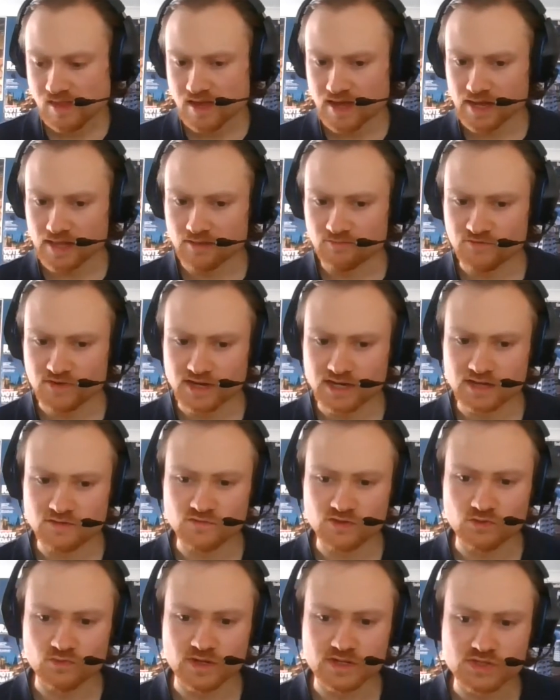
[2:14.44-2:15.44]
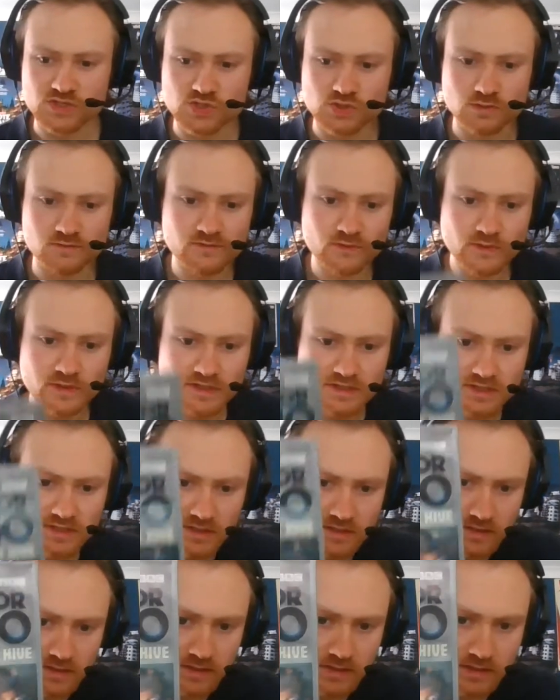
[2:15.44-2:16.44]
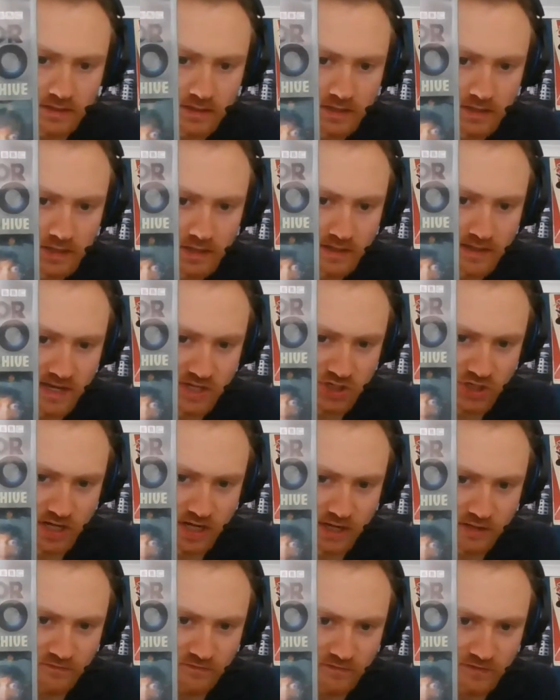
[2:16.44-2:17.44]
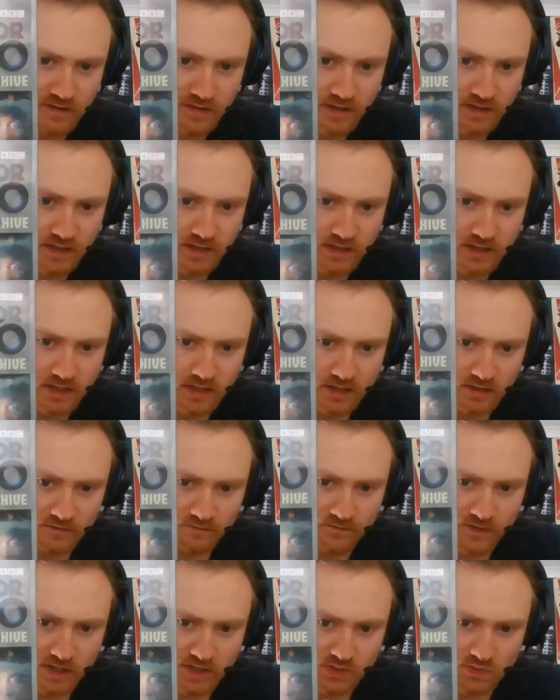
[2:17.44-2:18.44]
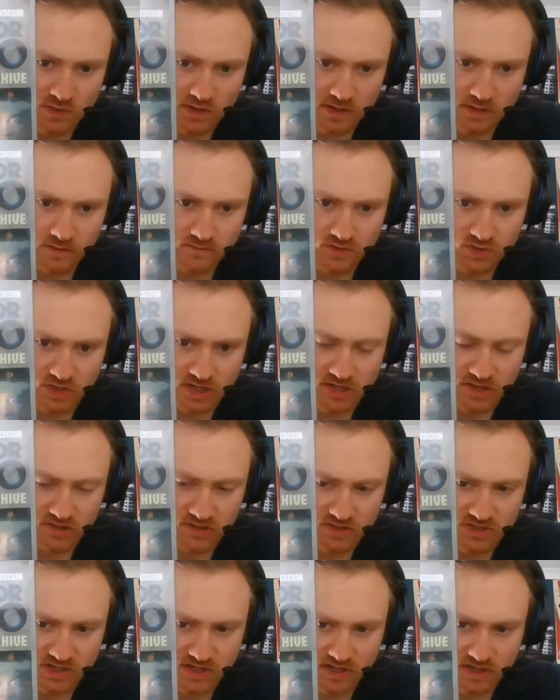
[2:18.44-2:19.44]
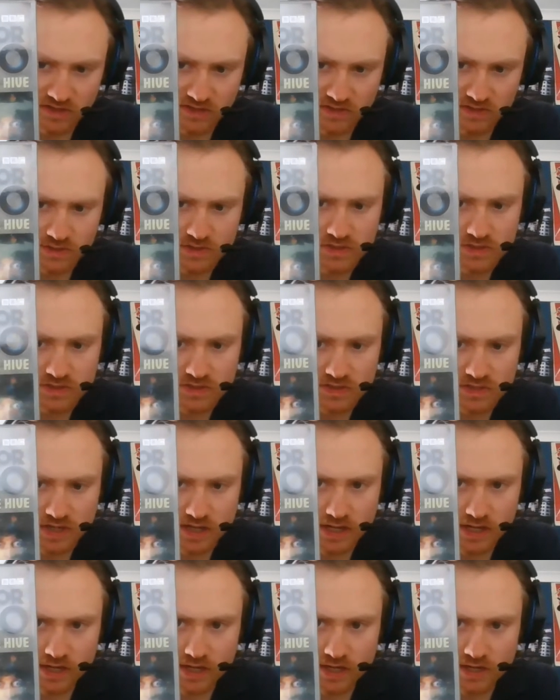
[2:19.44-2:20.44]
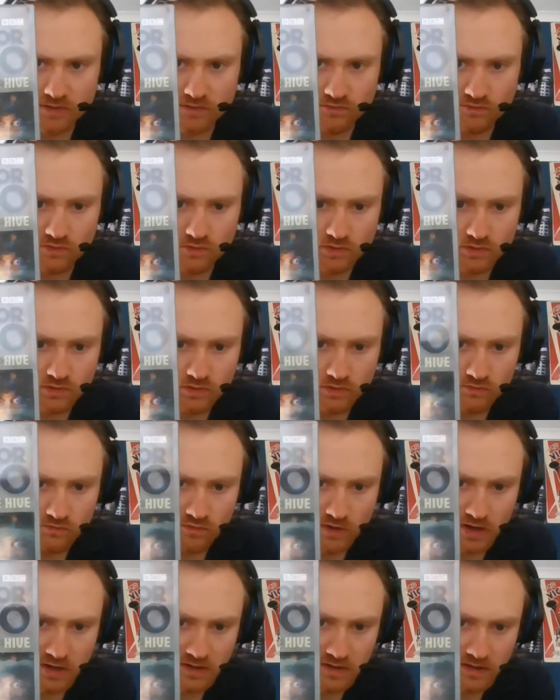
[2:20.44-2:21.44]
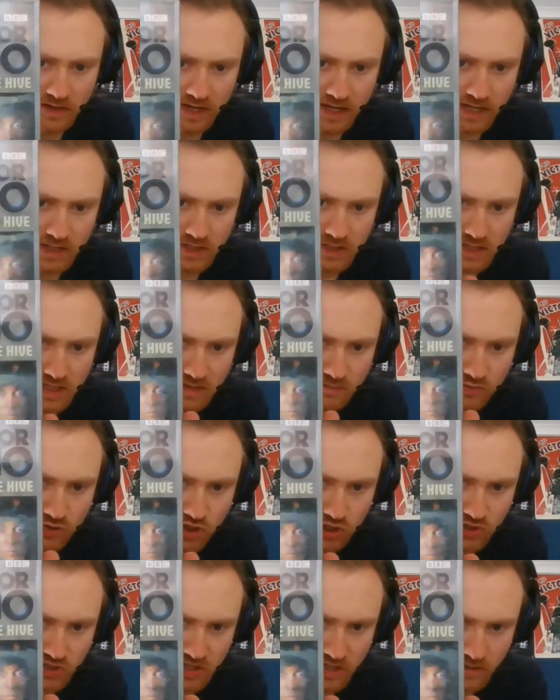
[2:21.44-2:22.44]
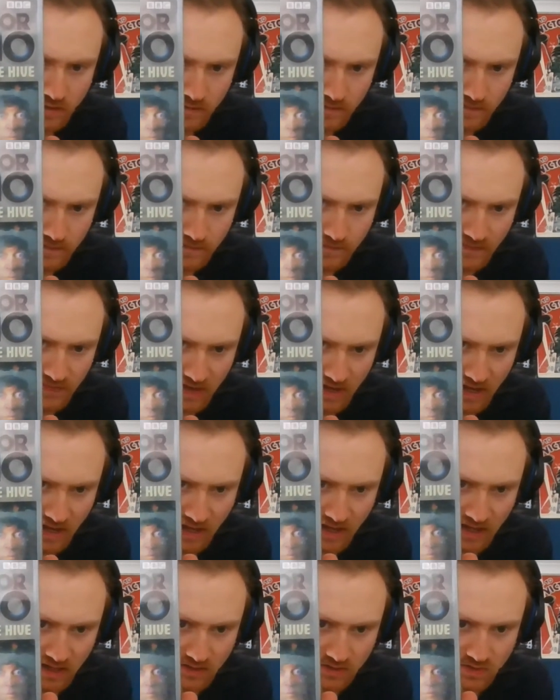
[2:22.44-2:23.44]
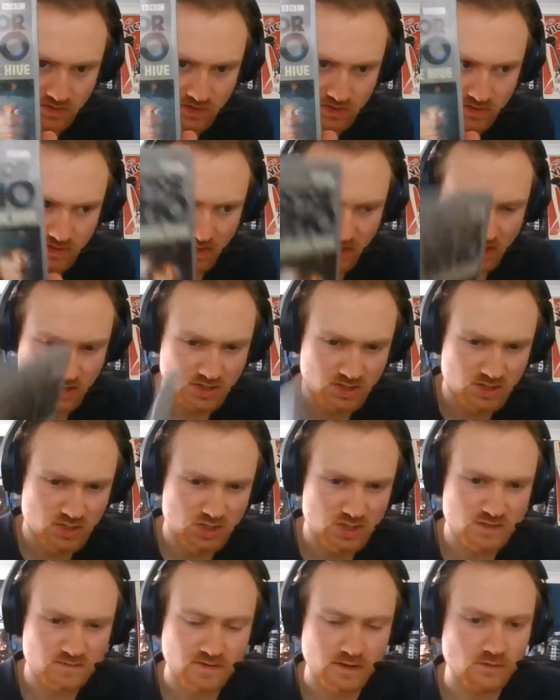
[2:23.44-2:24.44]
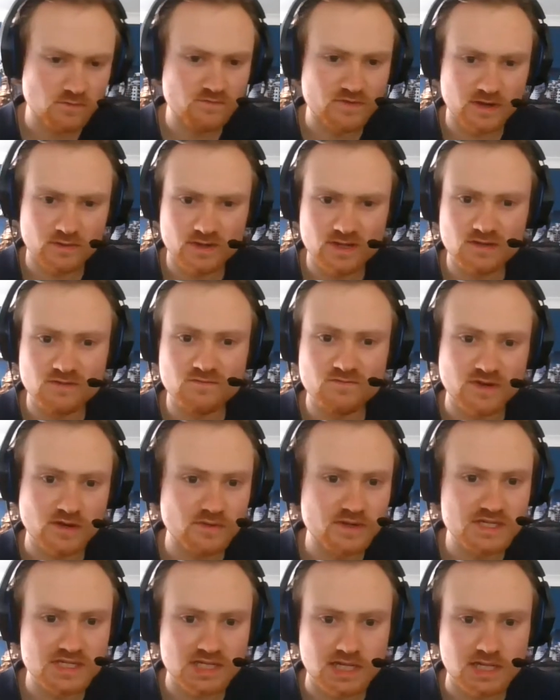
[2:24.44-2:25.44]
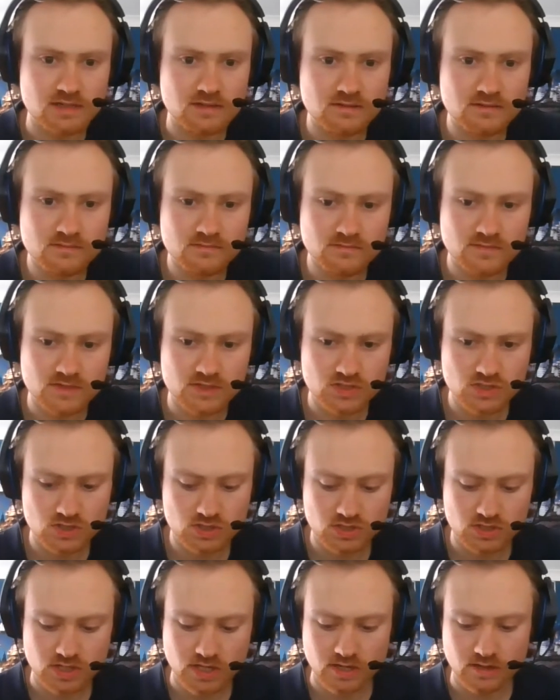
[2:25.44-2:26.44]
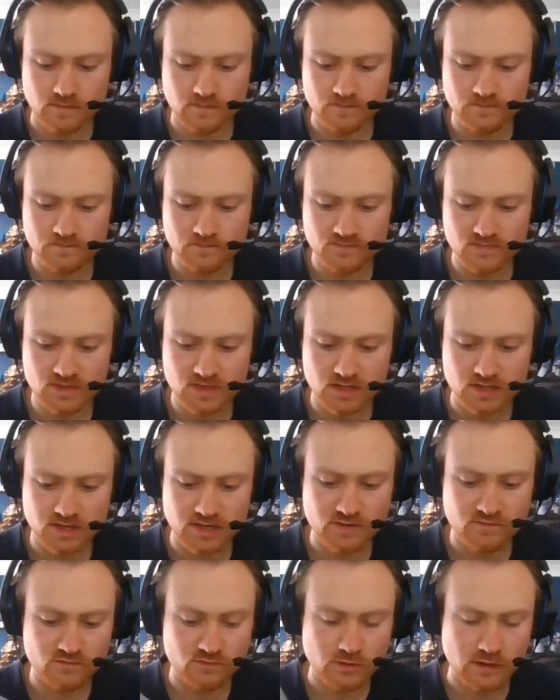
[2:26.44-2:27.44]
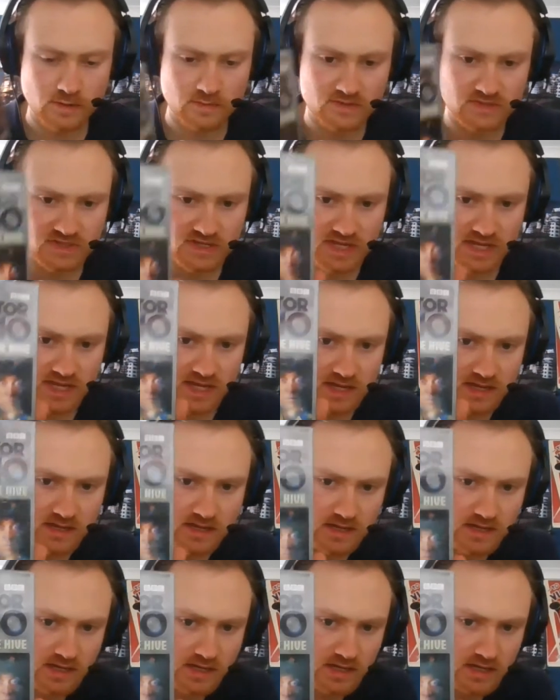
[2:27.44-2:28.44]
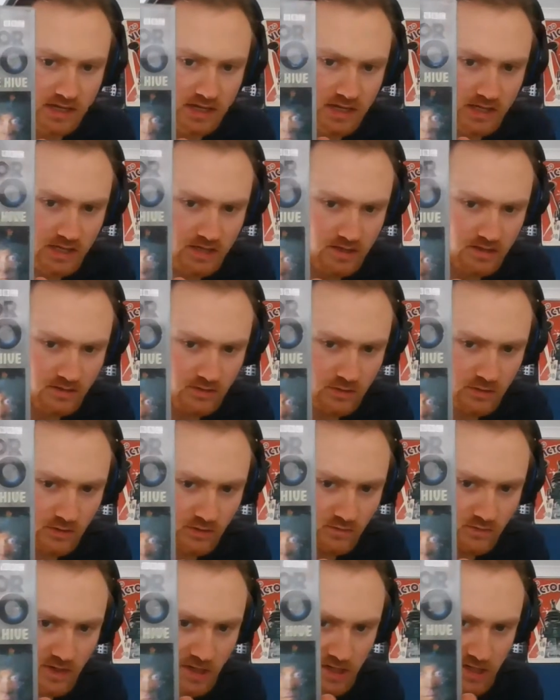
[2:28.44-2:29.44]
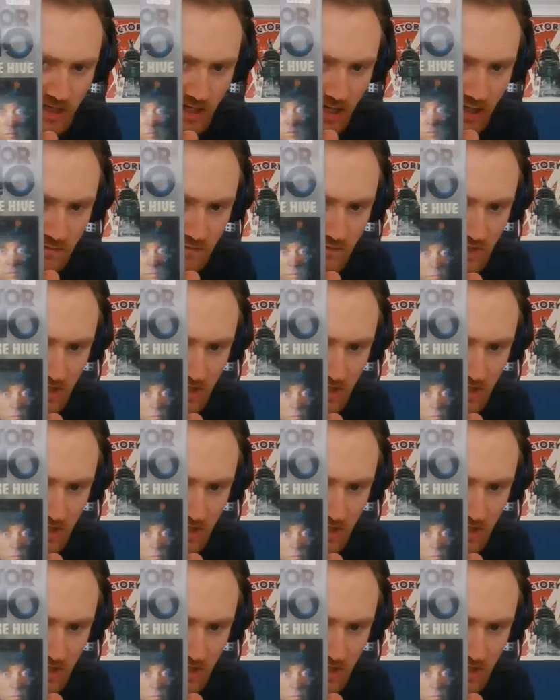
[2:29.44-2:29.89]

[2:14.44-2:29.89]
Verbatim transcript: And then finally, for the ones to avoid, Leisure Hive. First one of John Nathan-Turner's uh, run as the producer, and again, it just felt very, very dull. Um, the Foamasi looked really kind of